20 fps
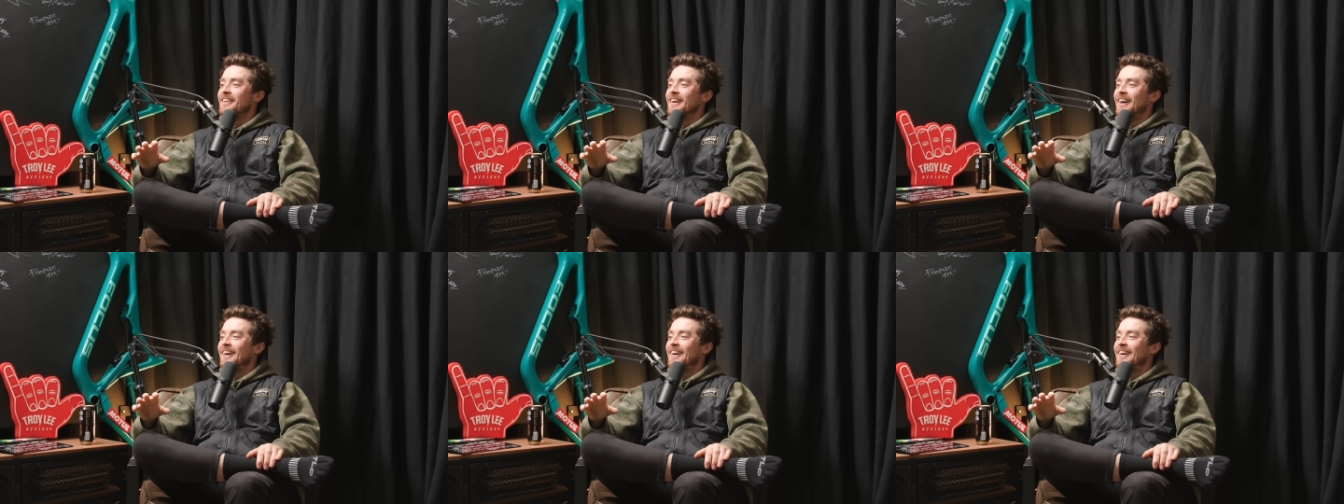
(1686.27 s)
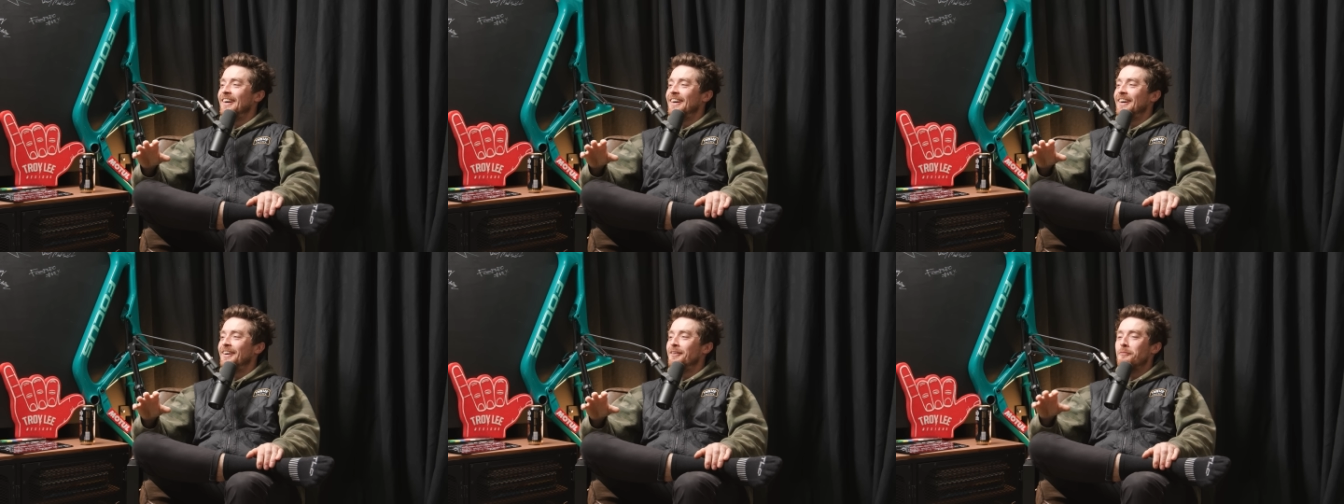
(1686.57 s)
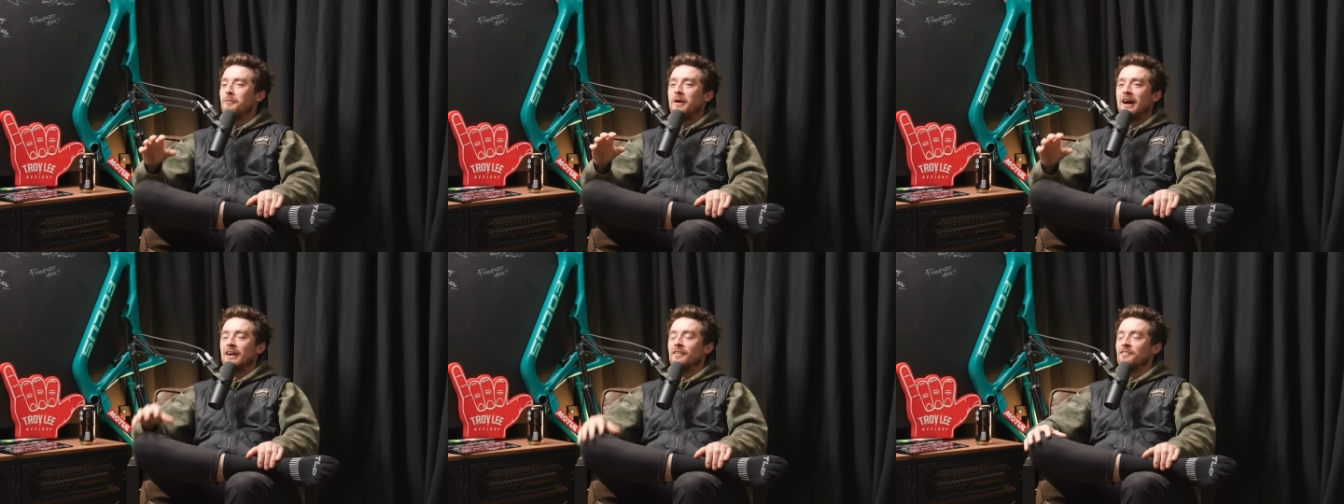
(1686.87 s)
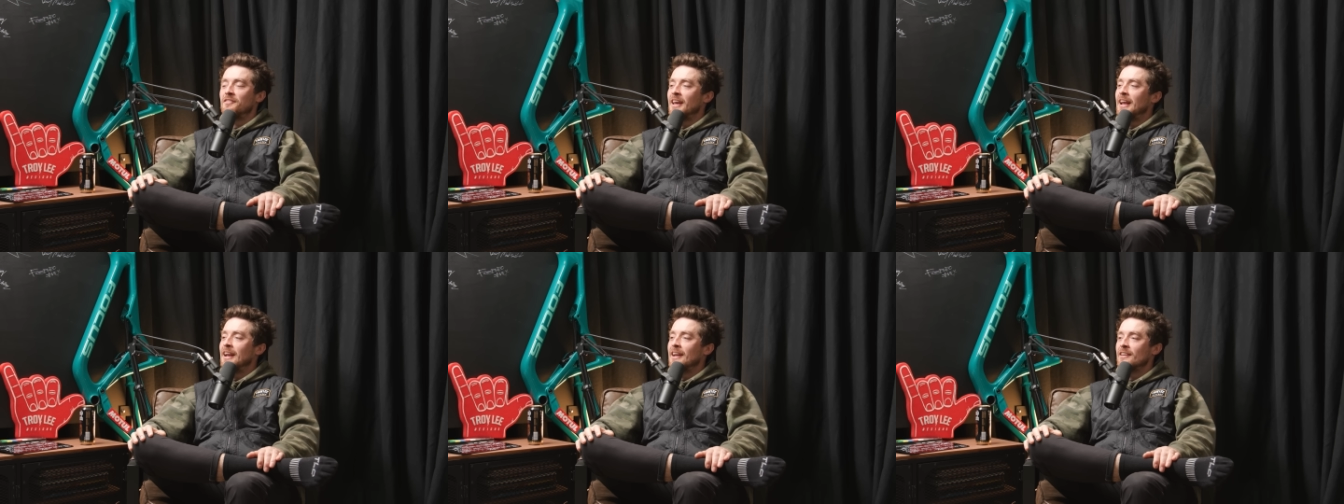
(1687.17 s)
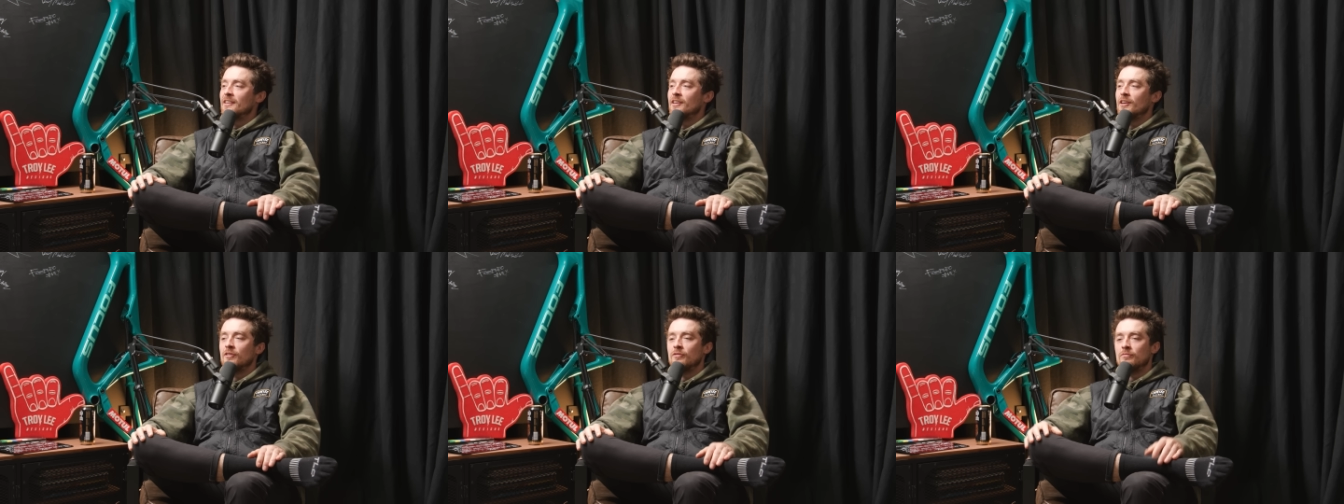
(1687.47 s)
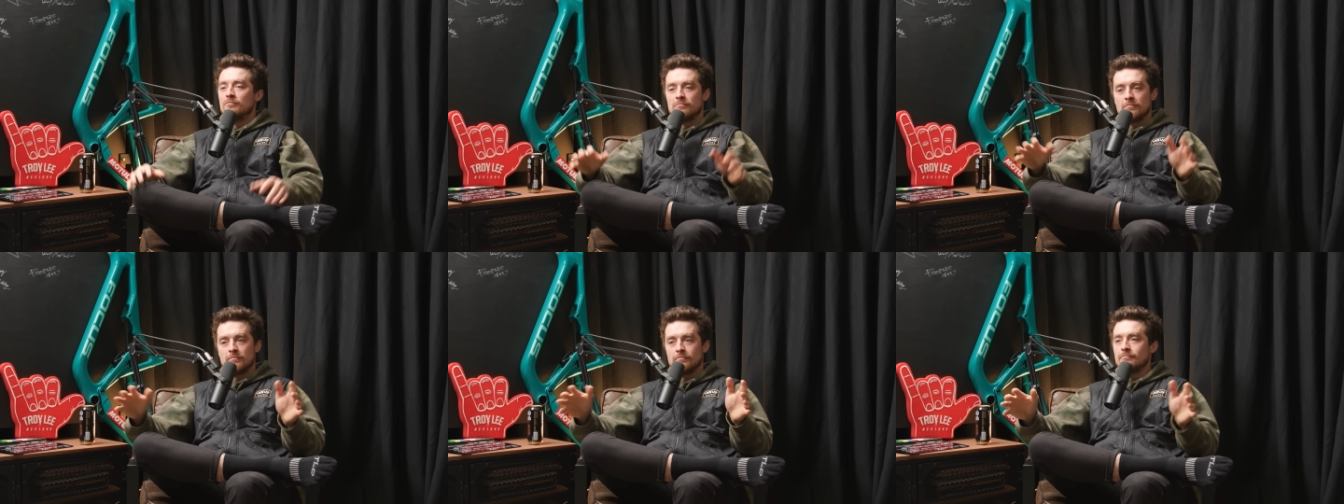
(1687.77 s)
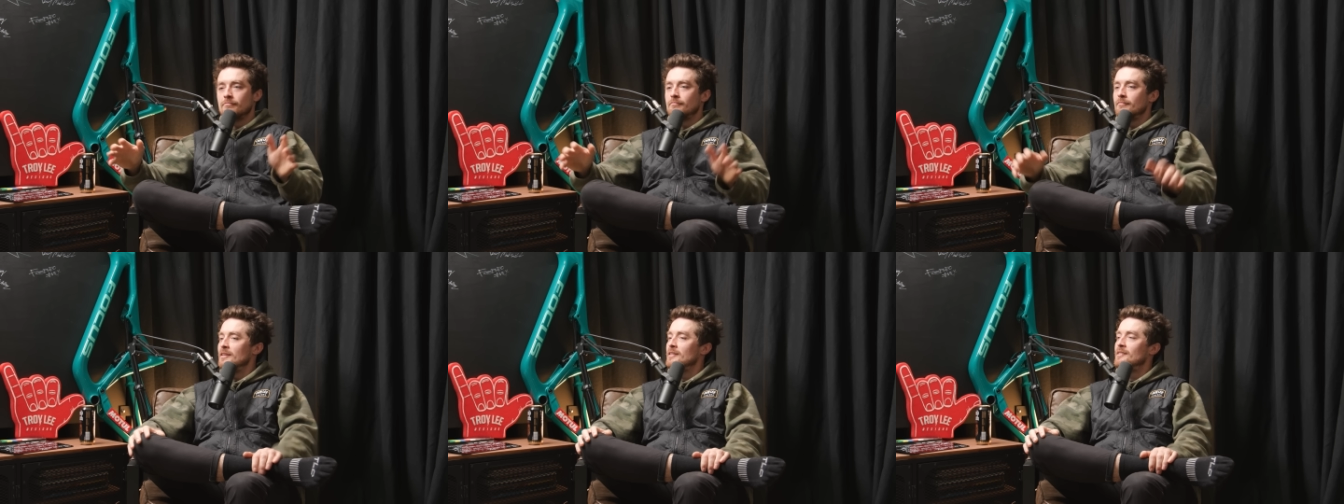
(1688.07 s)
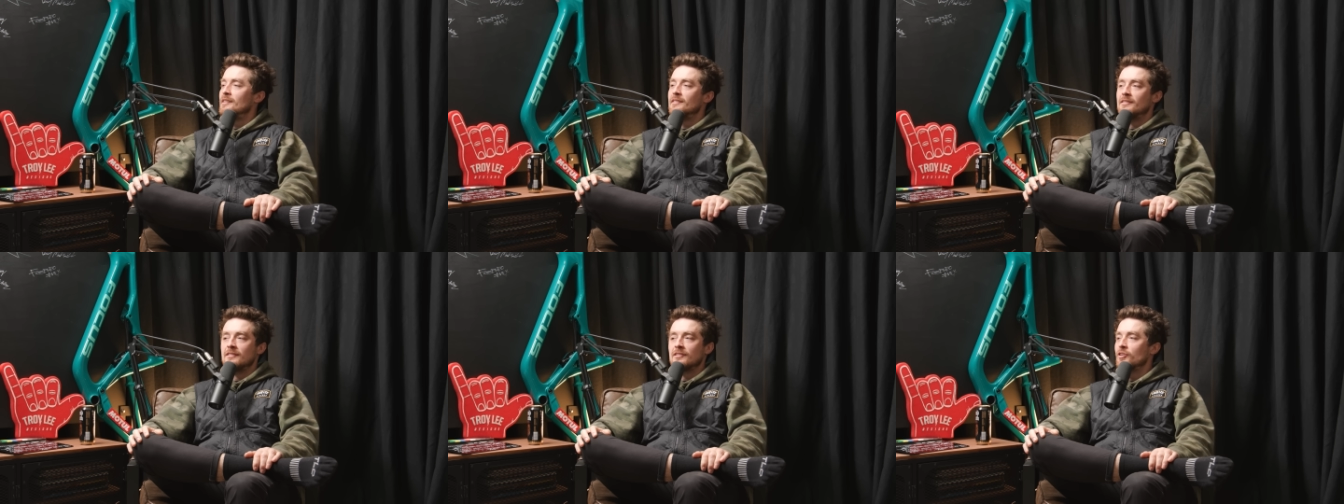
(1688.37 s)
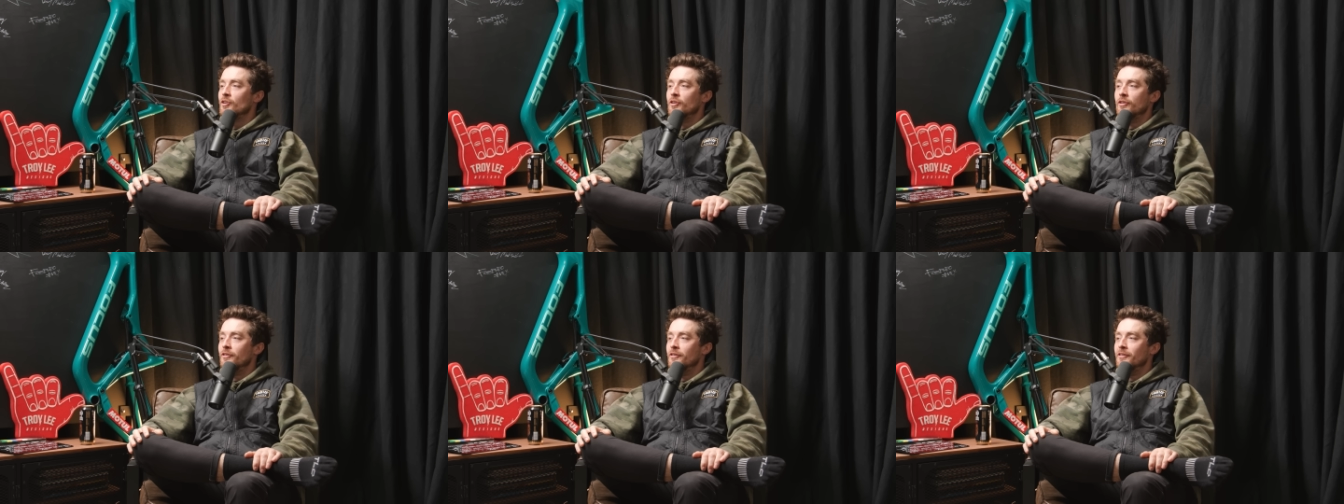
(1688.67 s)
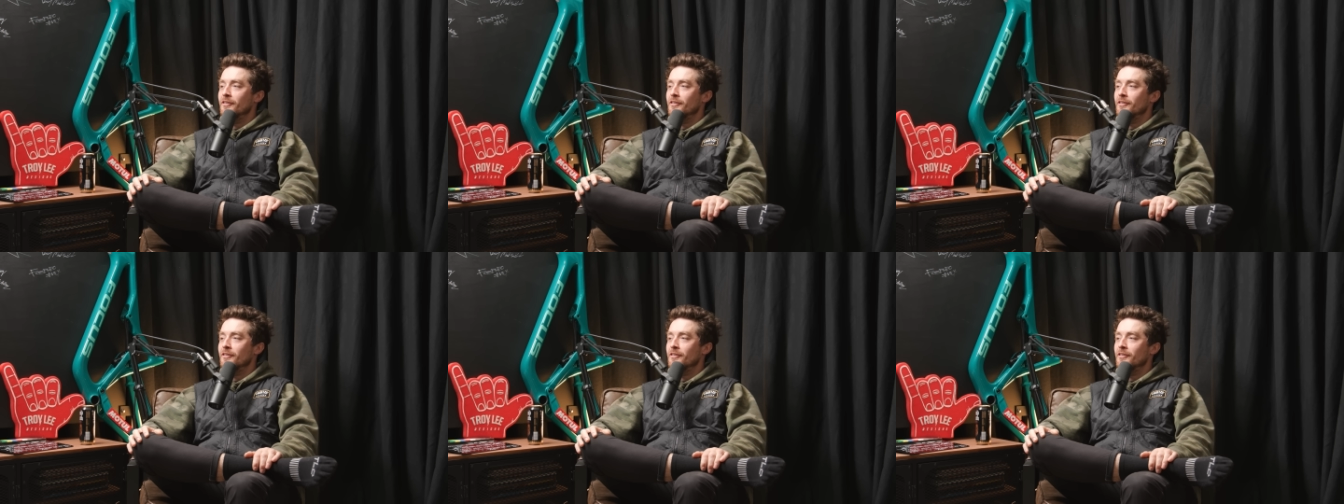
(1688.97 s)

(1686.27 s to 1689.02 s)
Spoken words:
way of telling you this isn't good.